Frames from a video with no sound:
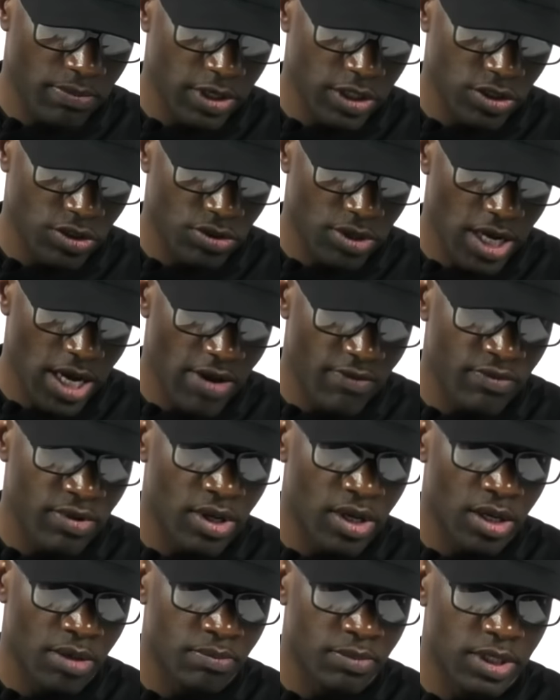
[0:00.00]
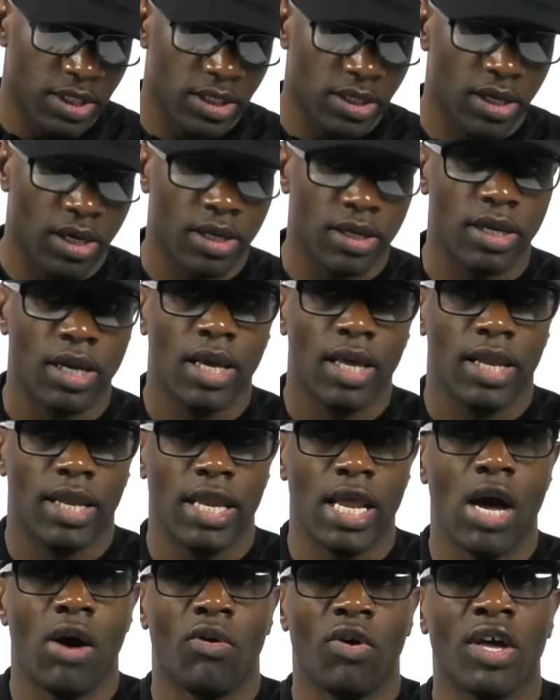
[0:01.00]
make sure I have an empty gun.
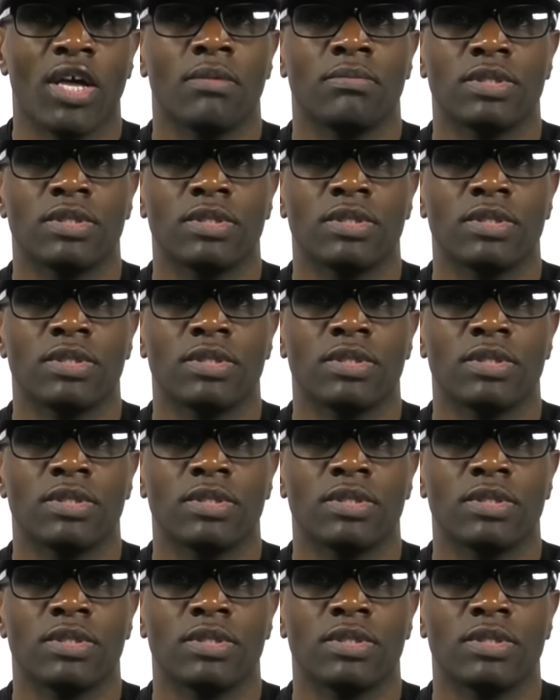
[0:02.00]
Now I